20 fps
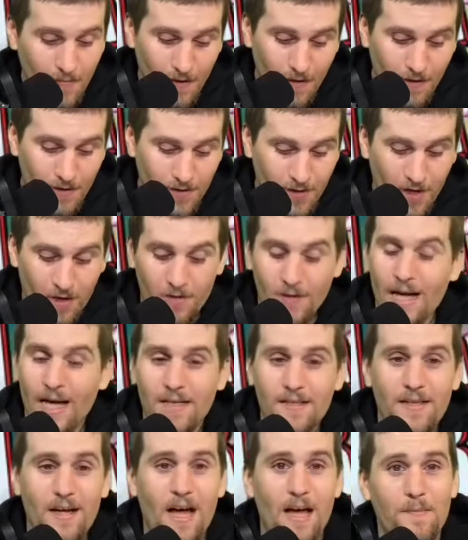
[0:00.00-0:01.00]
so
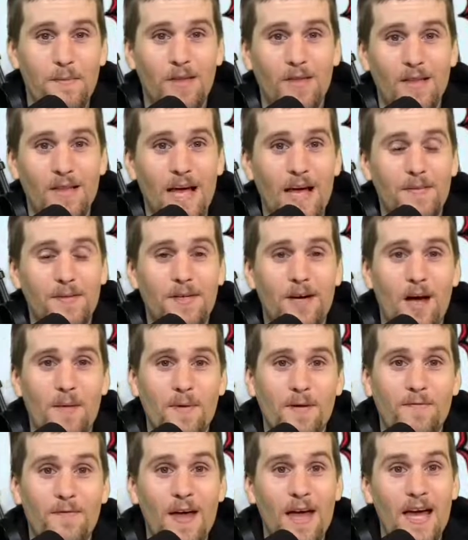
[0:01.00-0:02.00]
next time on the Labs
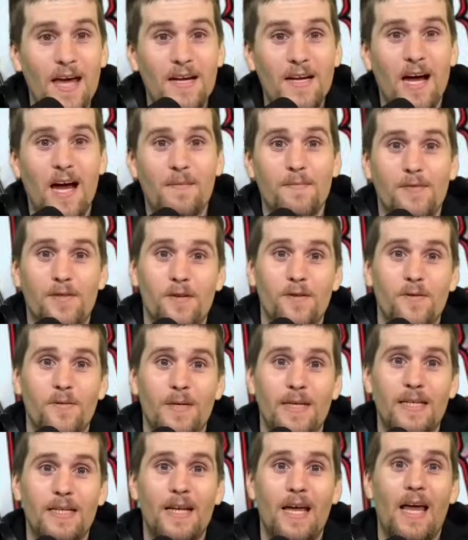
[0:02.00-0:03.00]
Comic Fan, I'm
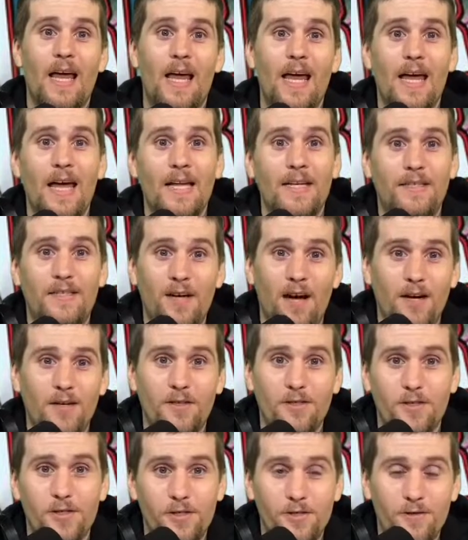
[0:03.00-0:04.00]
doing a
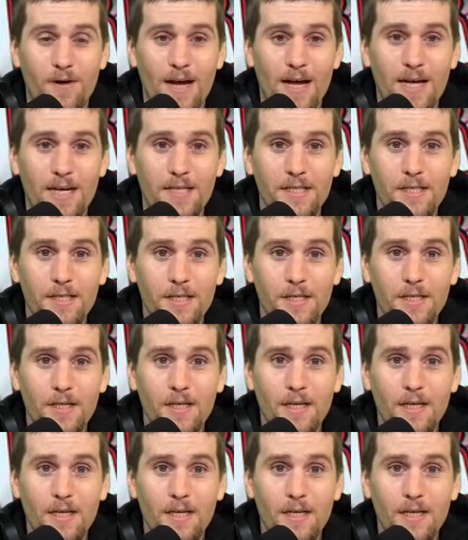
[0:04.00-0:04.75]
Doctor Strange